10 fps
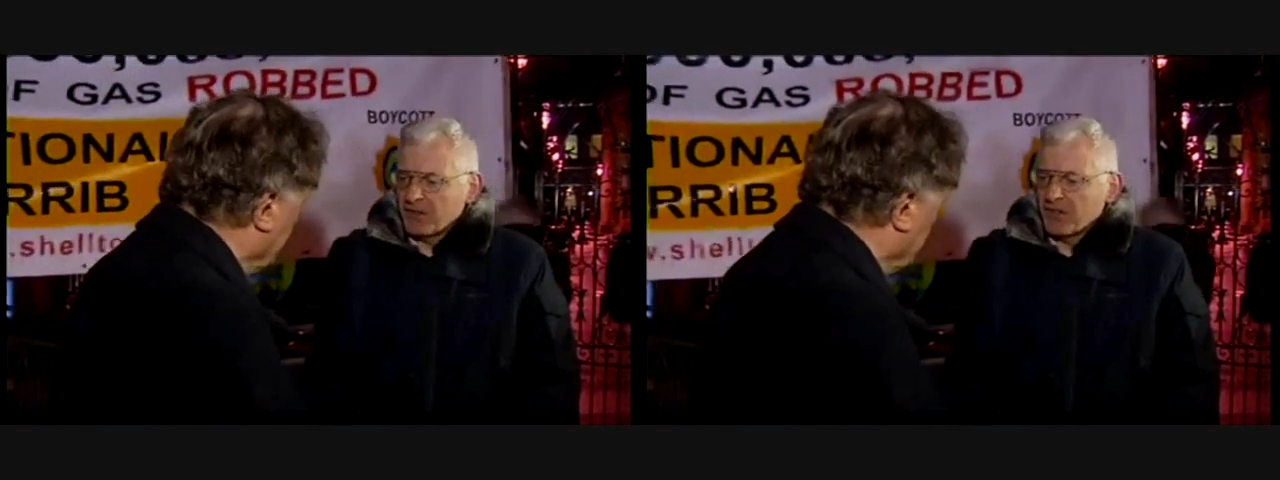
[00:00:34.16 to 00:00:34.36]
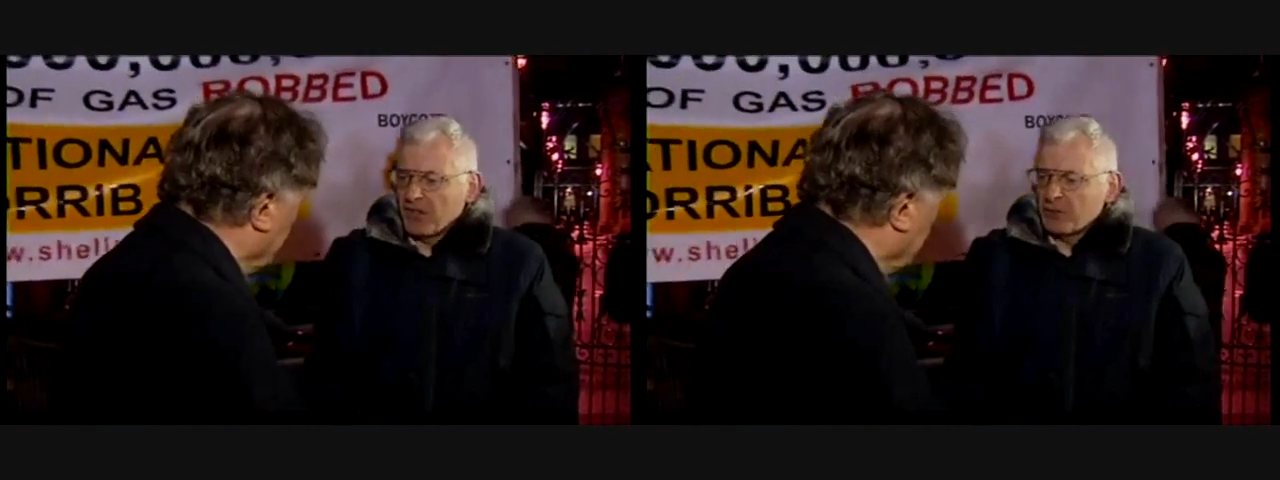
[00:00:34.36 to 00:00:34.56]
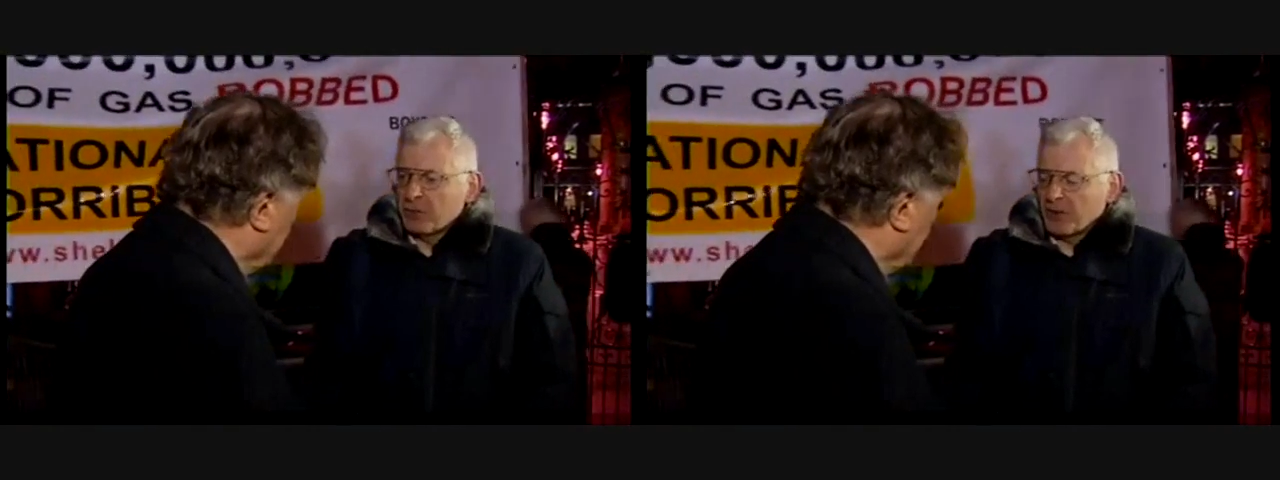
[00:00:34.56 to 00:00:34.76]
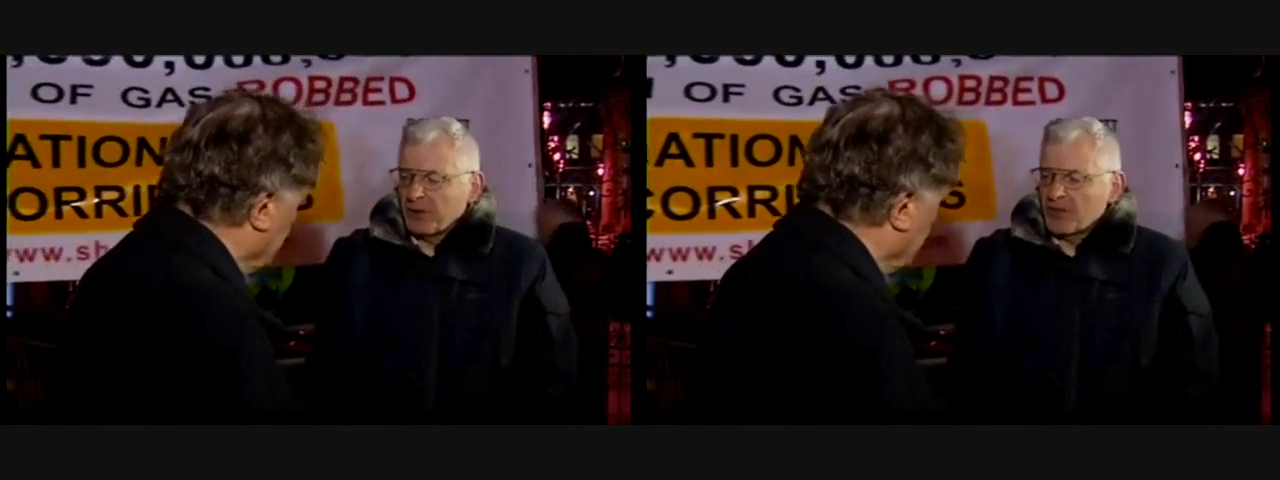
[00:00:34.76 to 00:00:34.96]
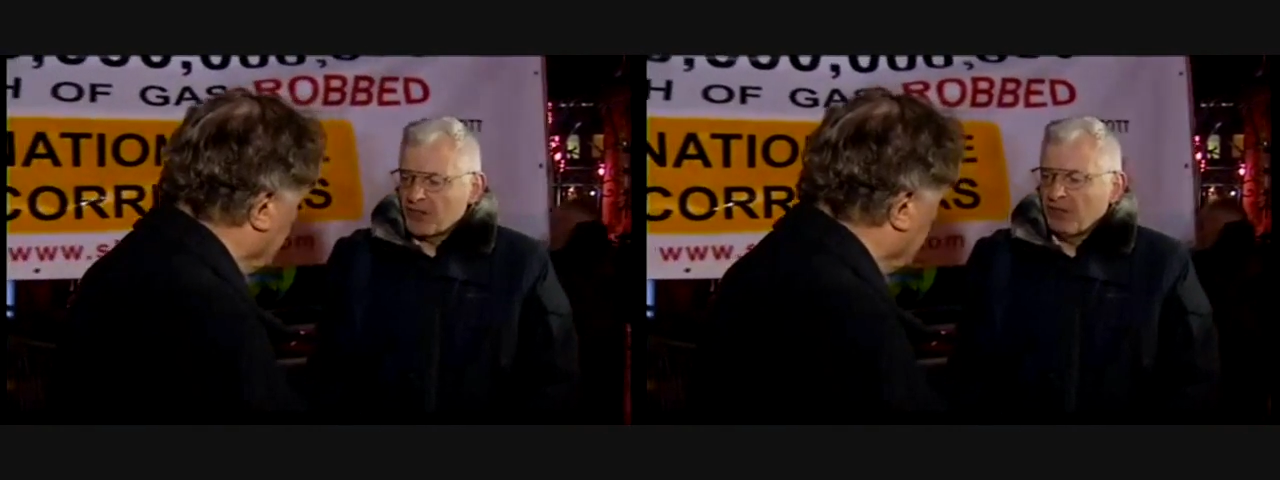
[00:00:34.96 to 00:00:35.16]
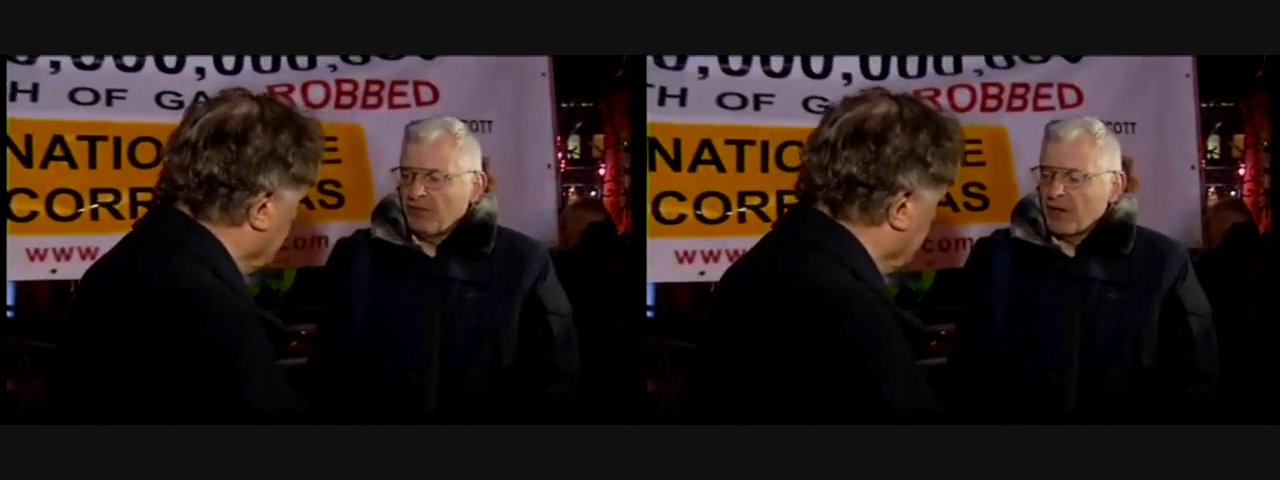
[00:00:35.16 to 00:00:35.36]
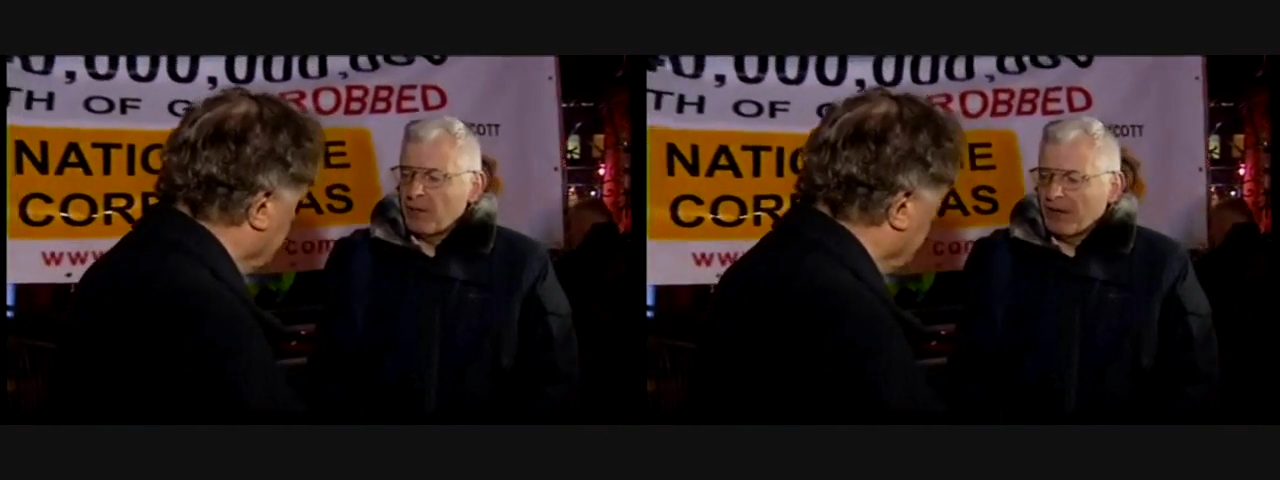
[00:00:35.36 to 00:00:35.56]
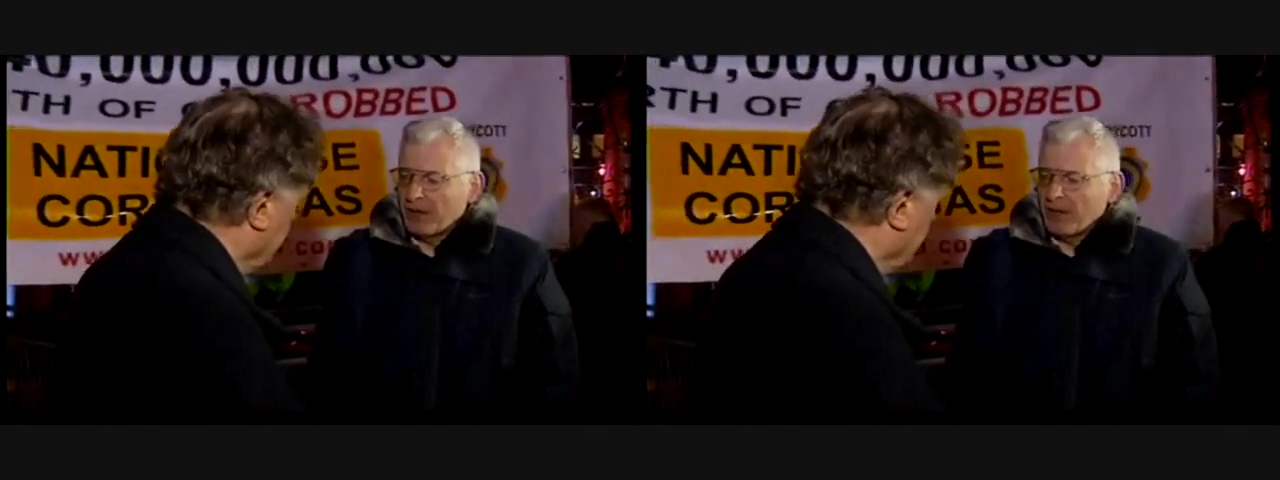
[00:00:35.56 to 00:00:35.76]
at this stage, but there are still very
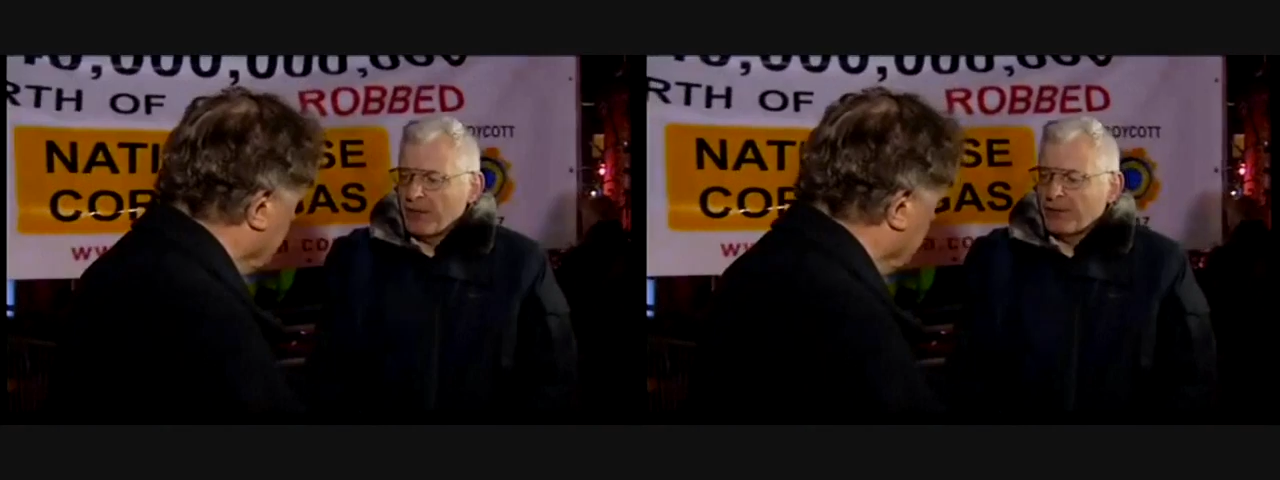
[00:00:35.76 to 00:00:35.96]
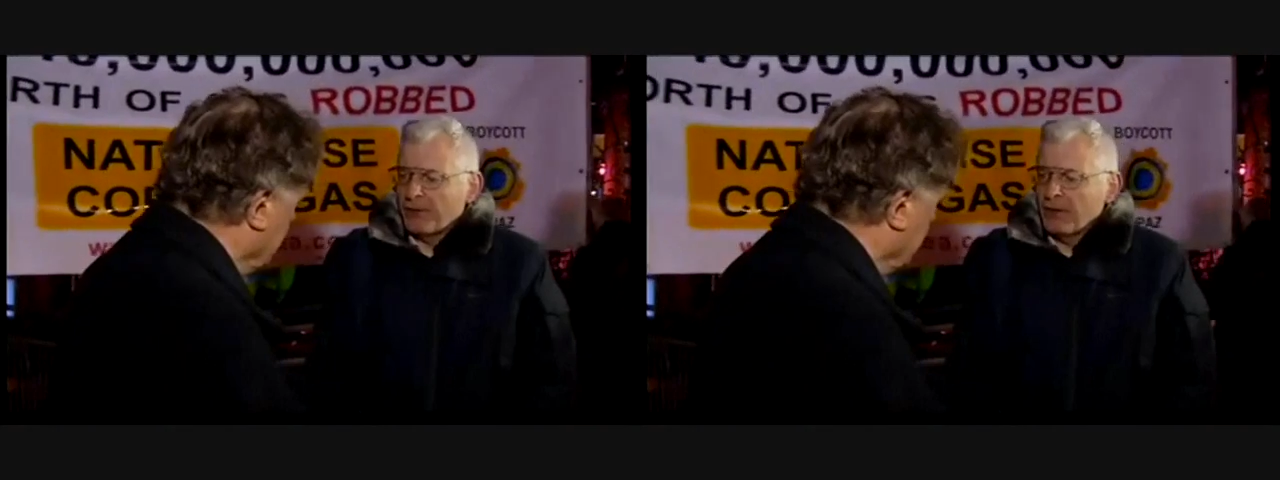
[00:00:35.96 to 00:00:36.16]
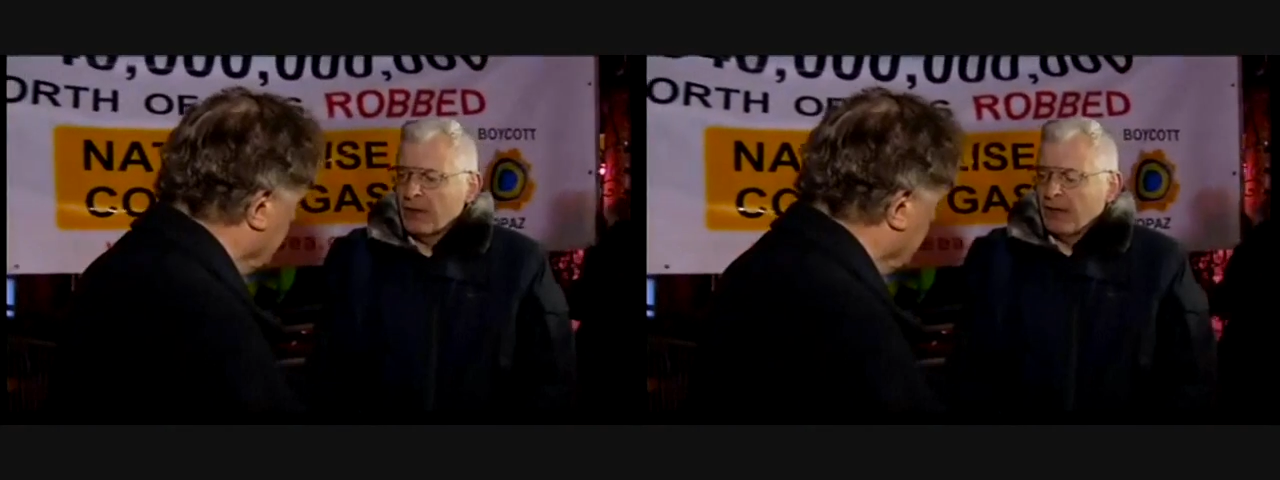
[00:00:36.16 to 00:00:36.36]
many here.